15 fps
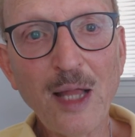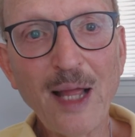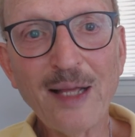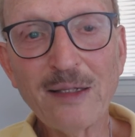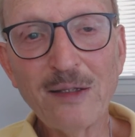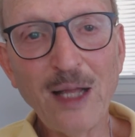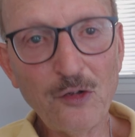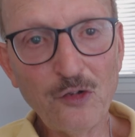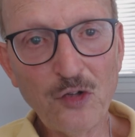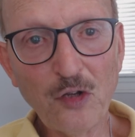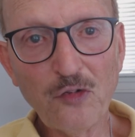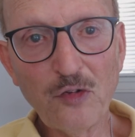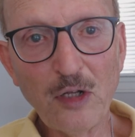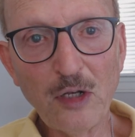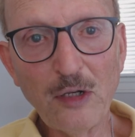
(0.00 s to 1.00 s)
like not
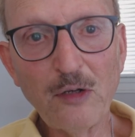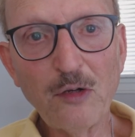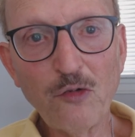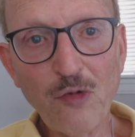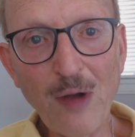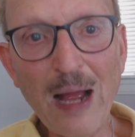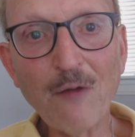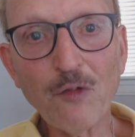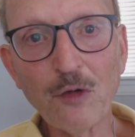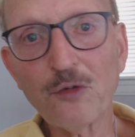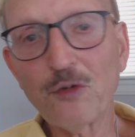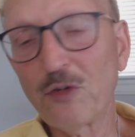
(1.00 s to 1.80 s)
just the travel,